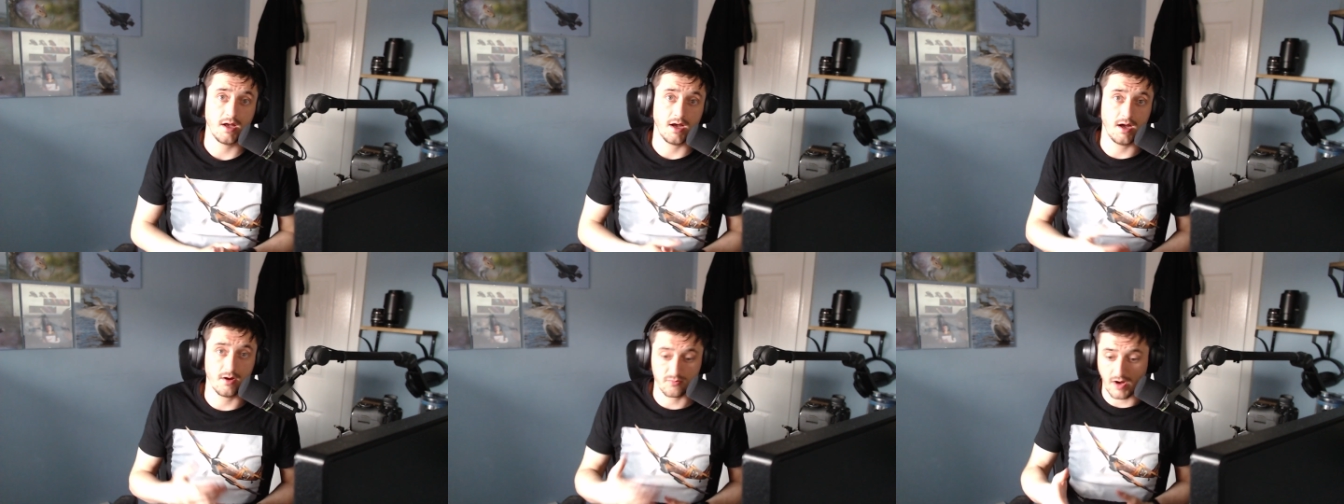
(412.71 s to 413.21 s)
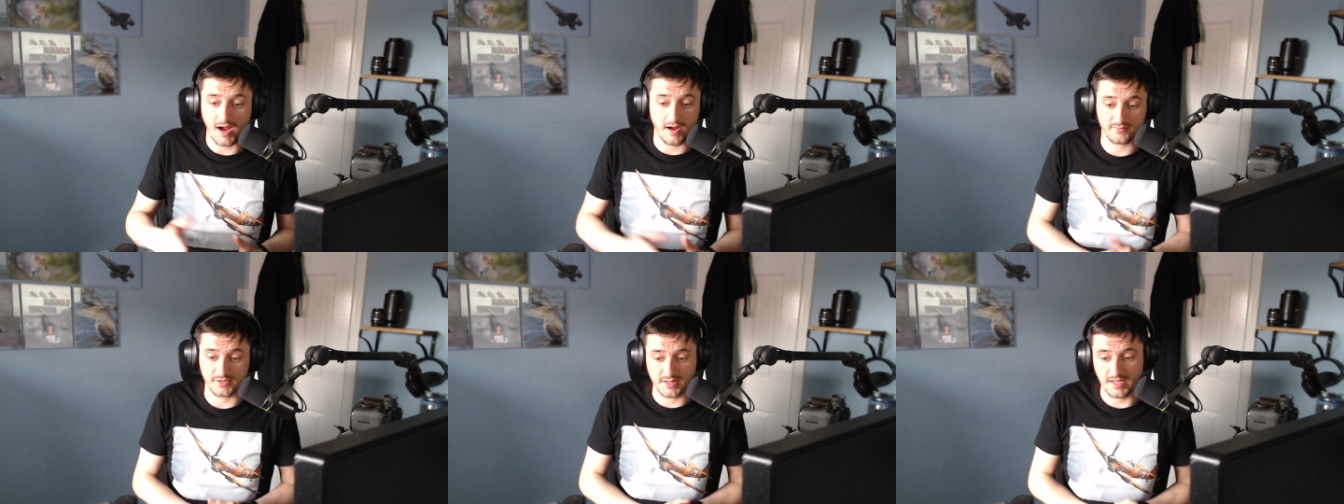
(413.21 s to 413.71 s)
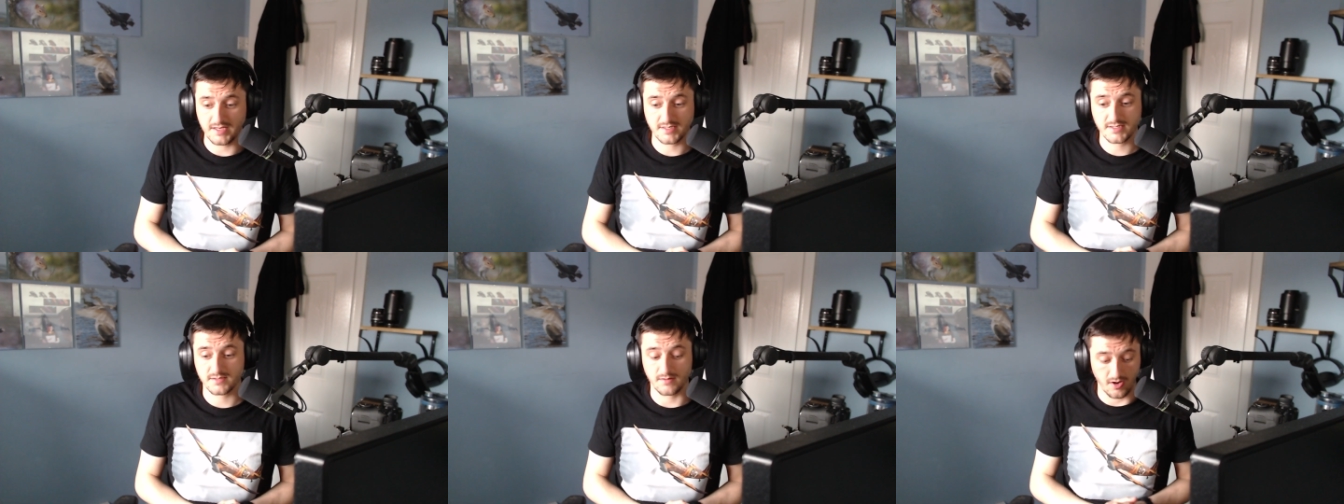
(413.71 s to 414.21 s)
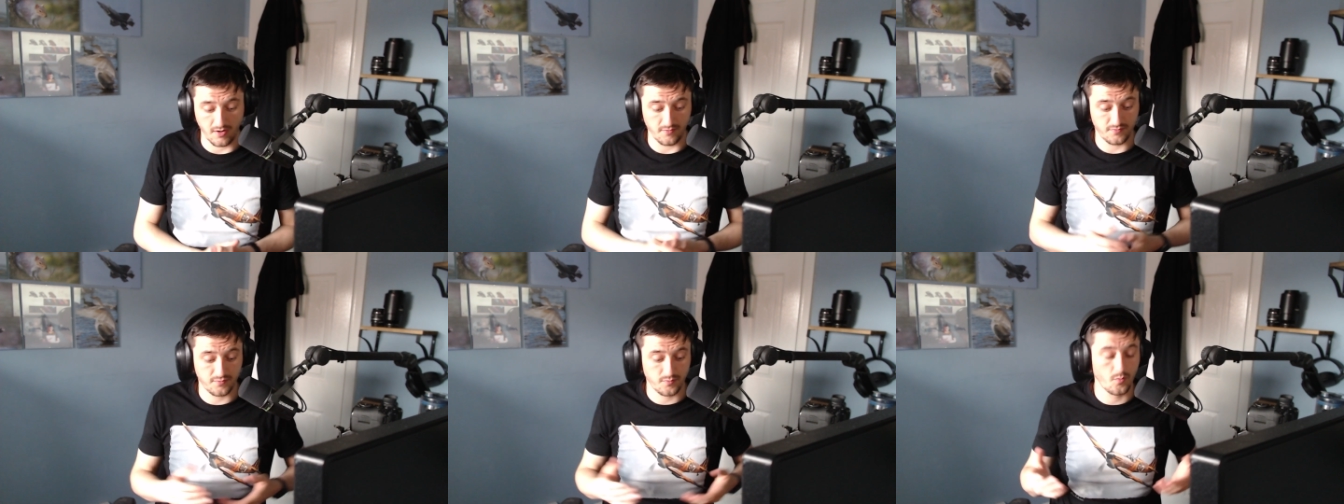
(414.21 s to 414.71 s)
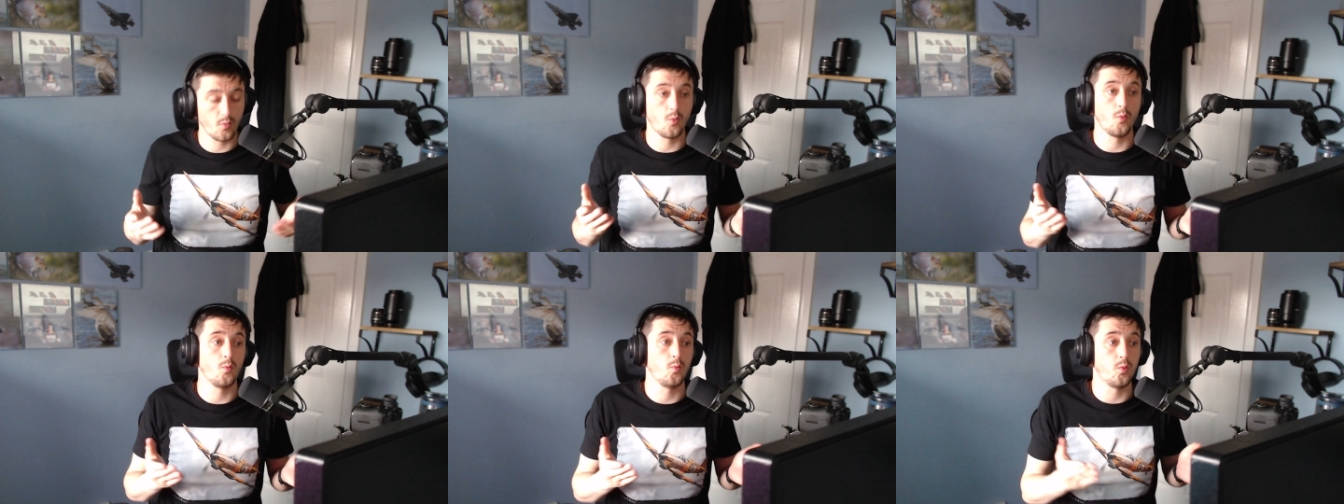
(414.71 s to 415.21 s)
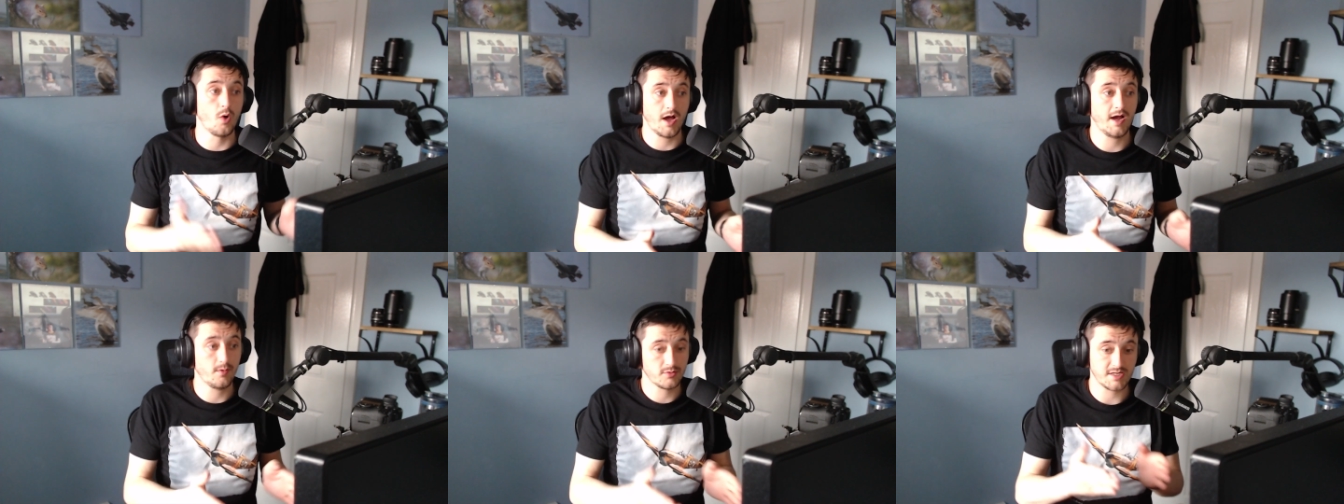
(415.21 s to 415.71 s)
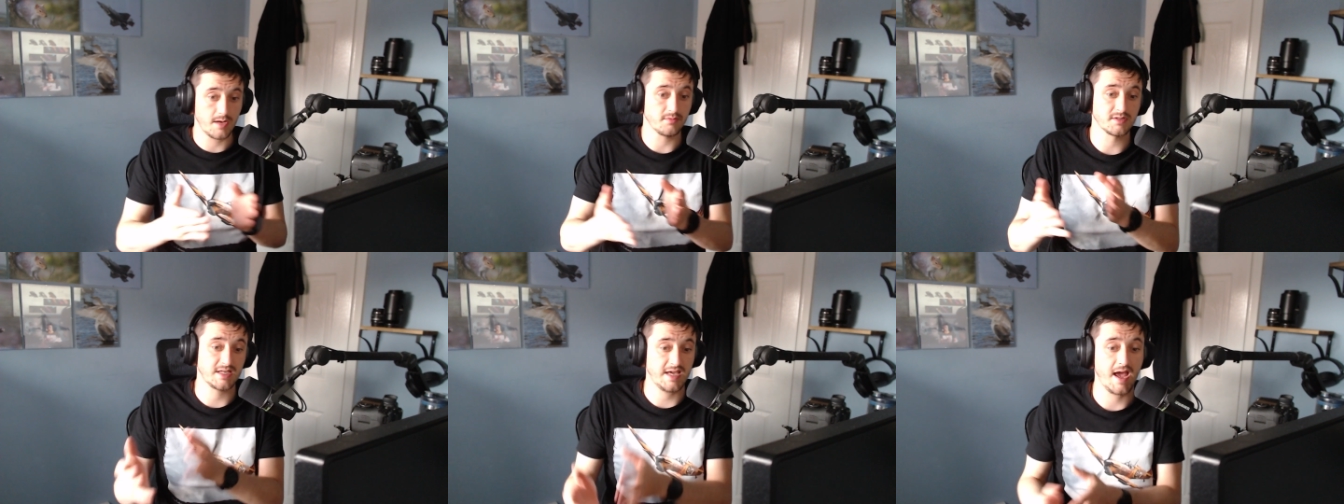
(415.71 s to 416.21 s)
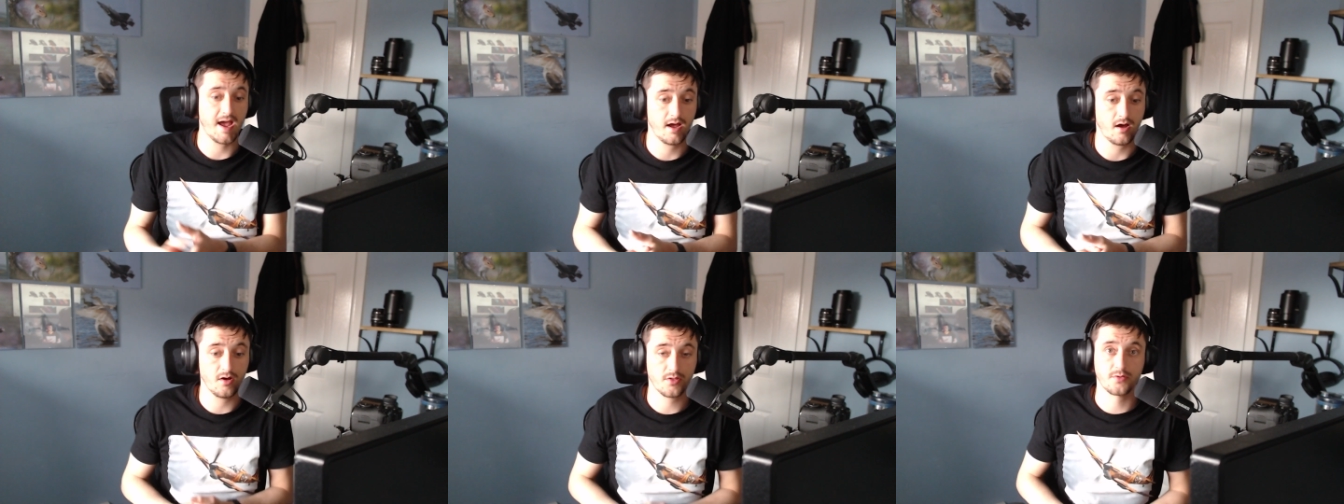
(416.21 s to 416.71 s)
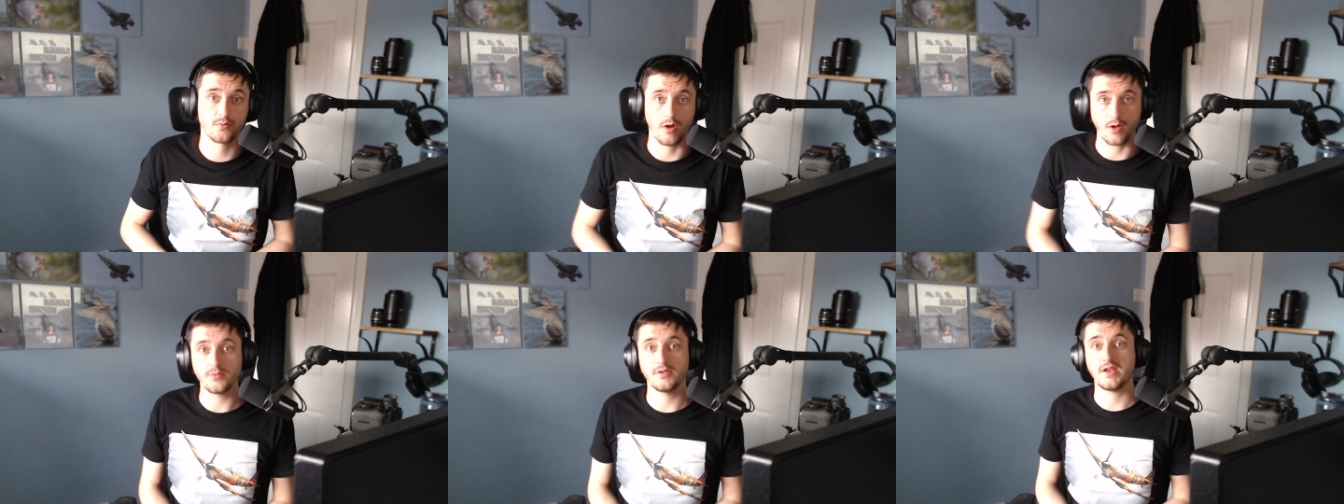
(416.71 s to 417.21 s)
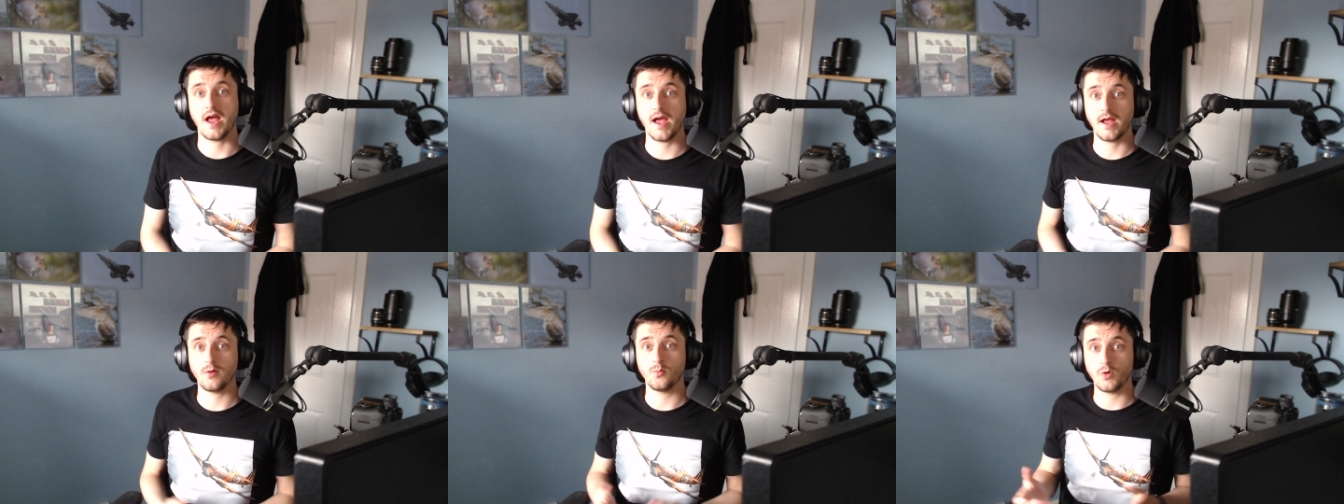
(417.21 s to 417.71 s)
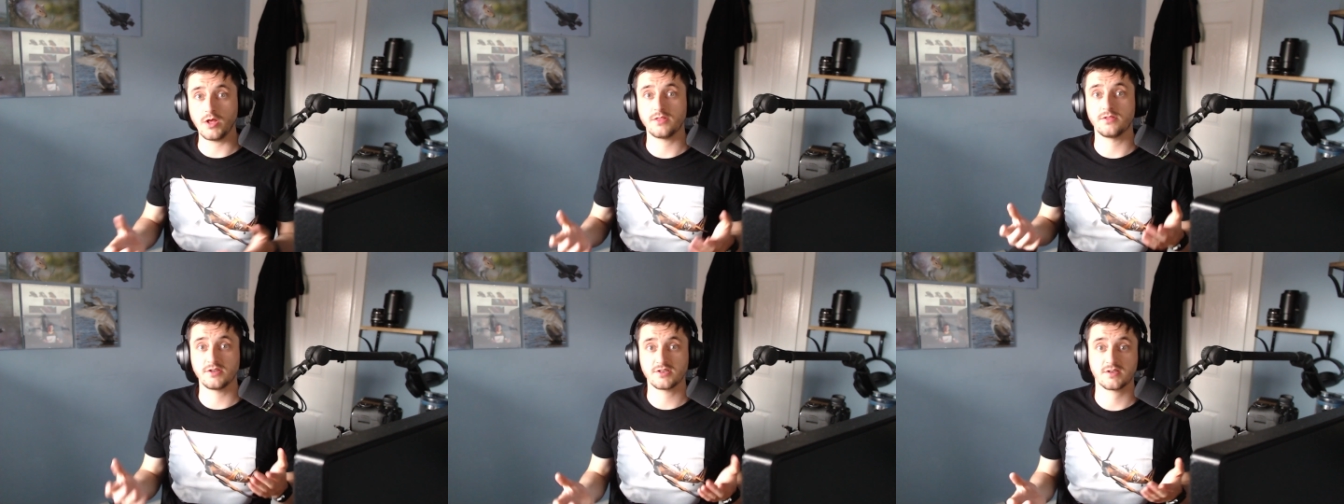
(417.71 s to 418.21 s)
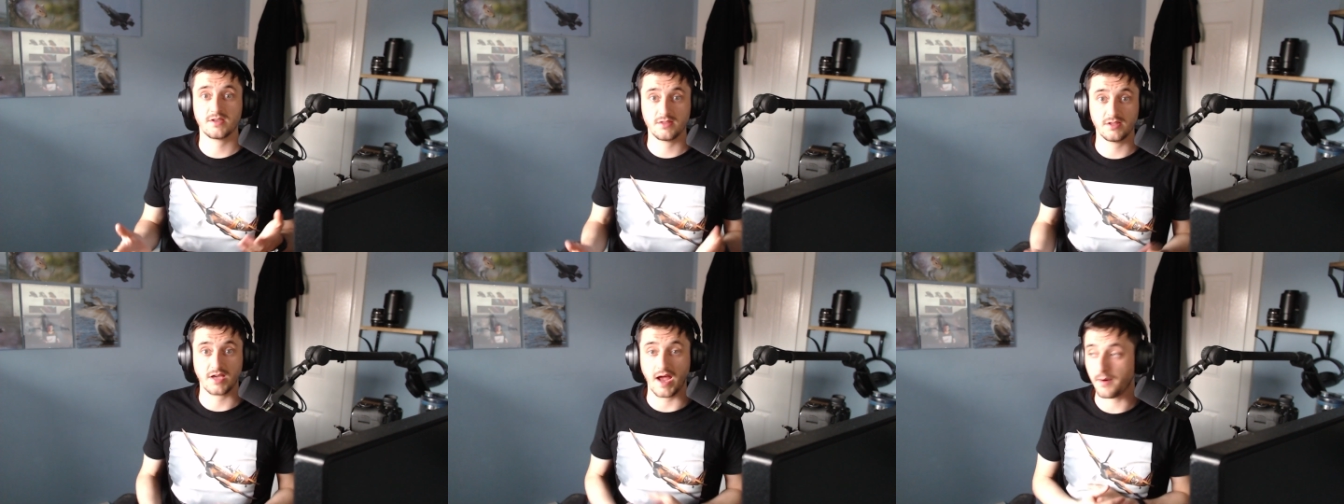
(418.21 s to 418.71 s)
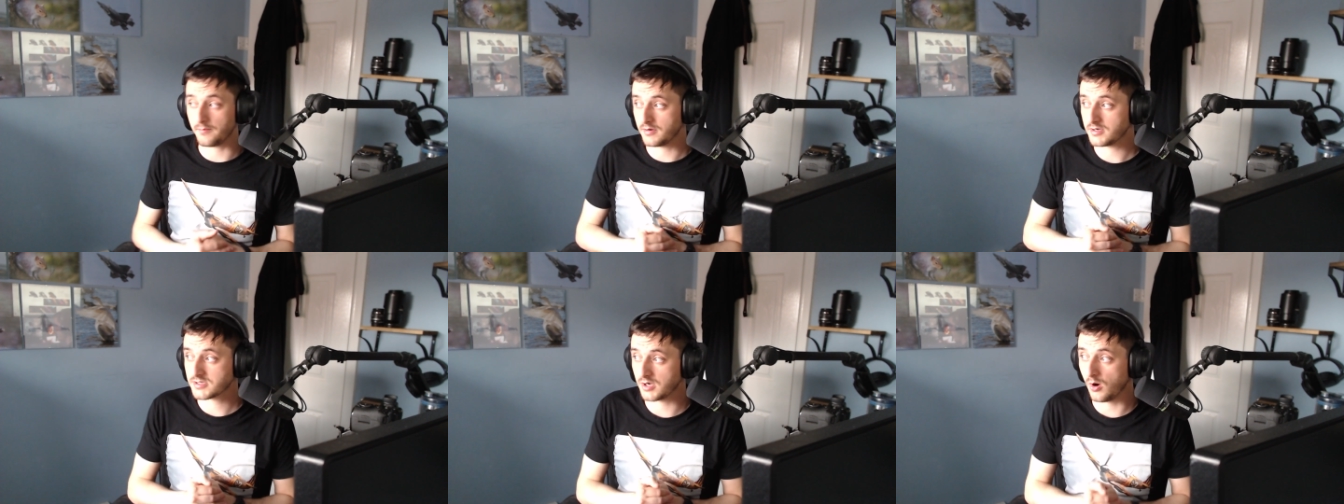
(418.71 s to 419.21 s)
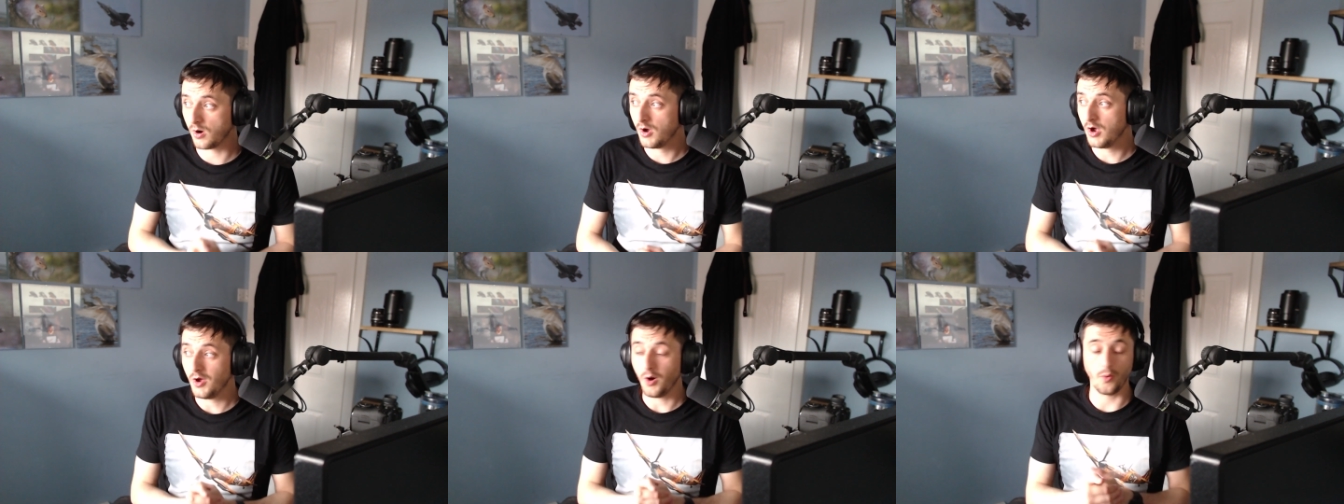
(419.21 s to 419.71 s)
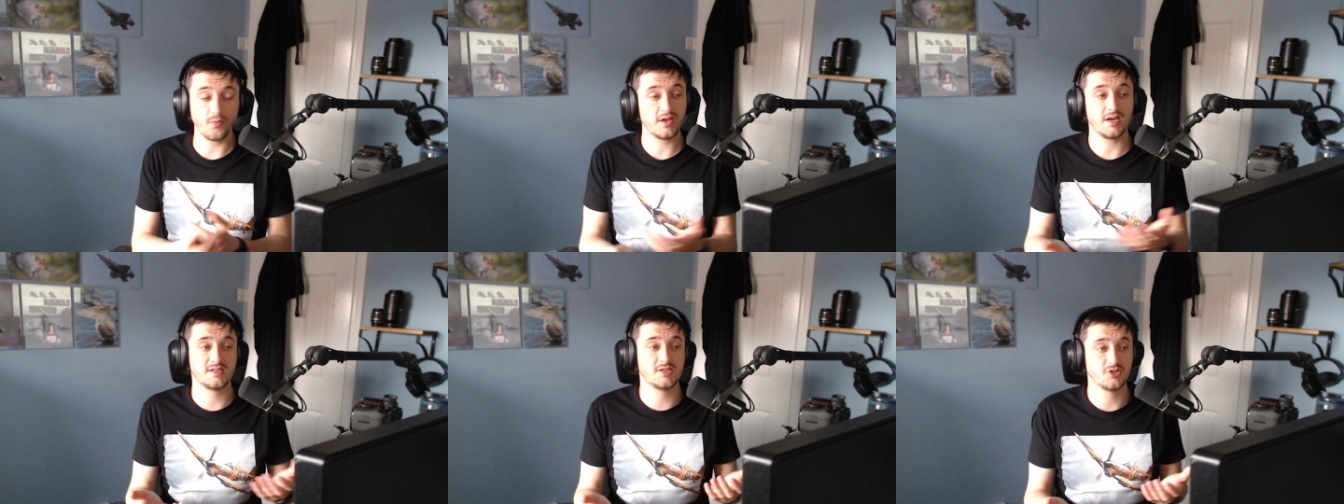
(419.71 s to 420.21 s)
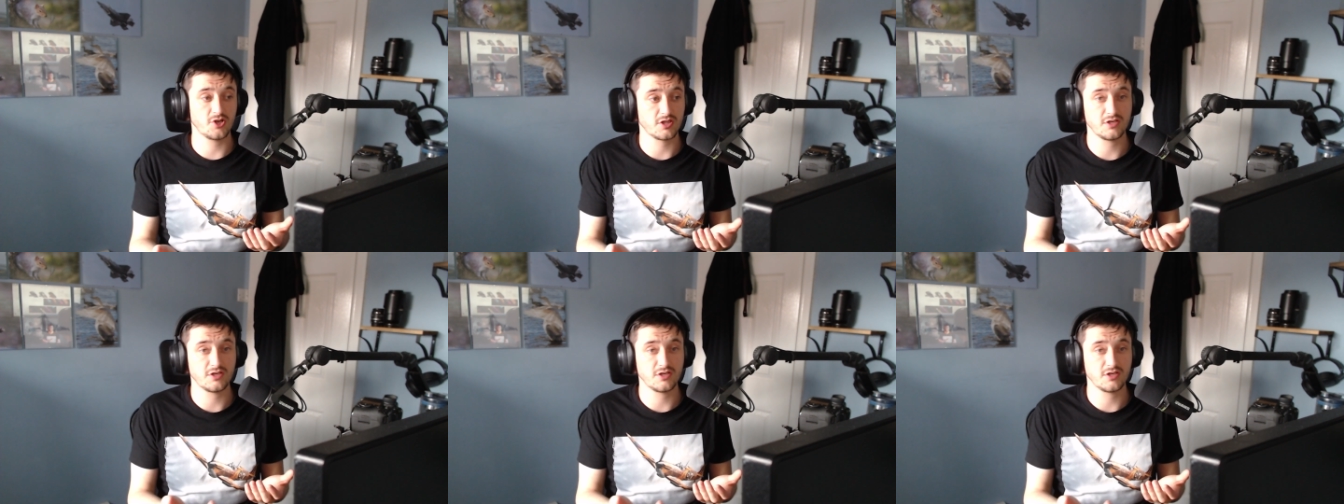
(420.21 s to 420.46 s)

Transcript: right after this, of what I was able to get throughout the day with the camera. So, hope you guys enjoyed this